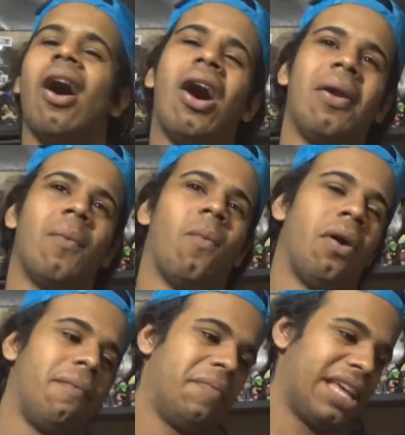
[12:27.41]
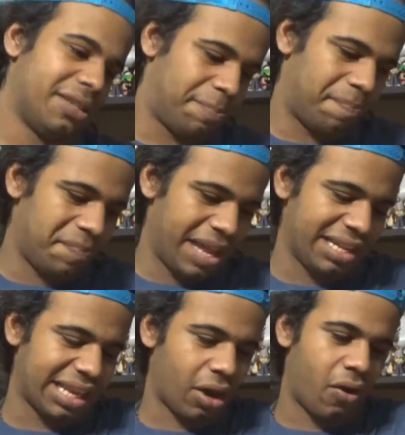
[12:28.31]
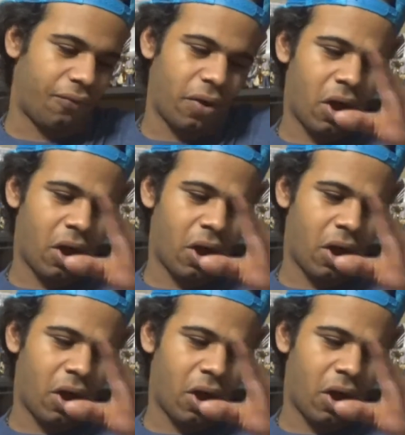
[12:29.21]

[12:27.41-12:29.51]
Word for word: on what his then it's like all